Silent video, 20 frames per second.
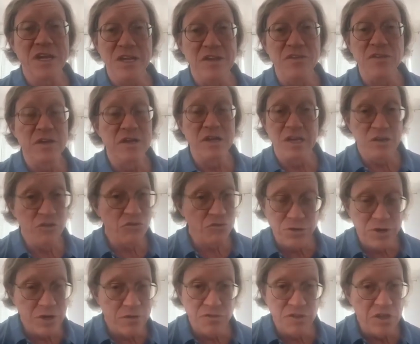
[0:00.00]
in the
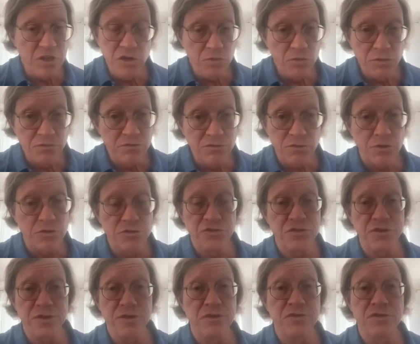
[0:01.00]
history of the
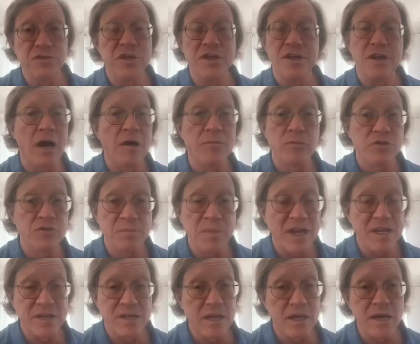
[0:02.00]
universe is the
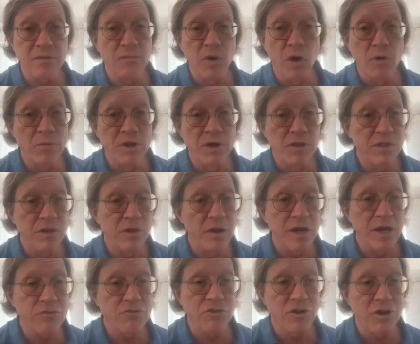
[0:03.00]
anomalous magnetic moment of the
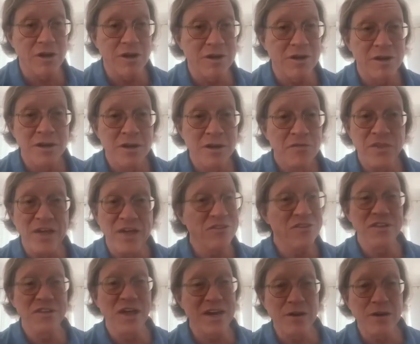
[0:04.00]
electron.
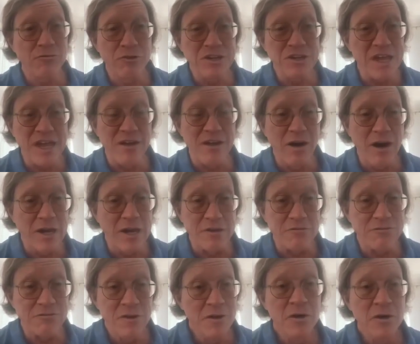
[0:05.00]
That's not everyday
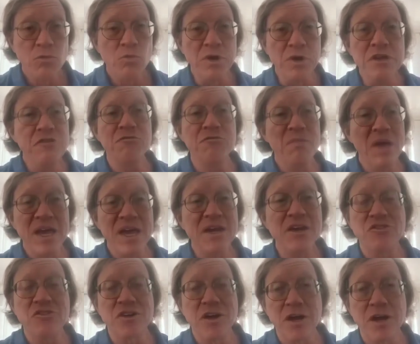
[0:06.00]
life. We've
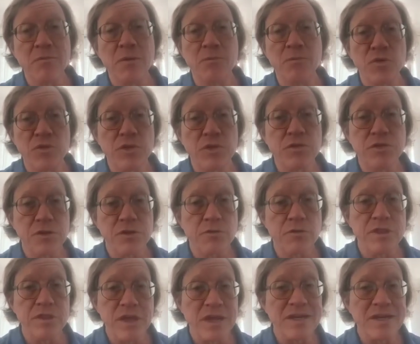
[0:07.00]
managed to come up with a
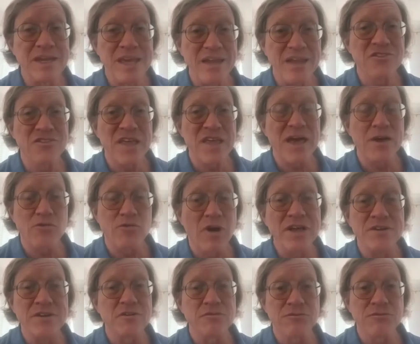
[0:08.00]
theory that gets that
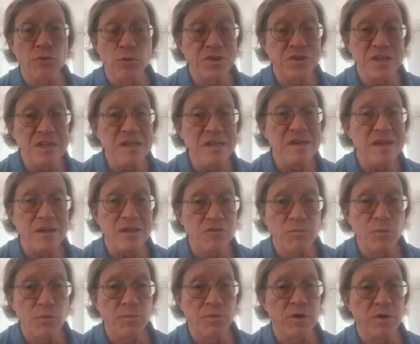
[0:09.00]
right to 14
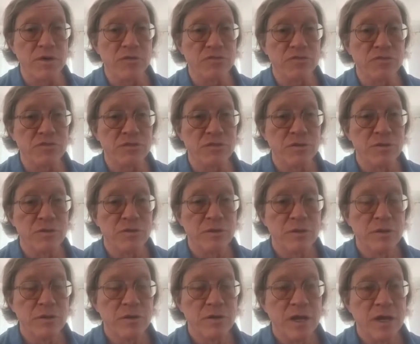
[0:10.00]
decimal places.
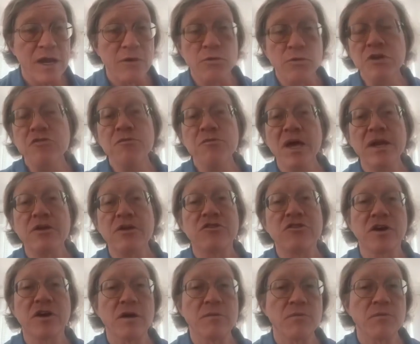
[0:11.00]
And we've
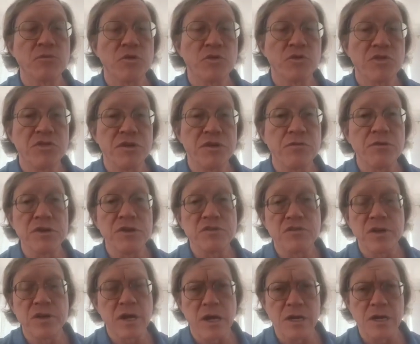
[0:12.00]
managed to come up with
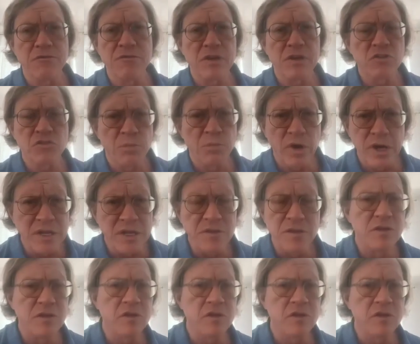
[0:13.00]
theories that kind of explain the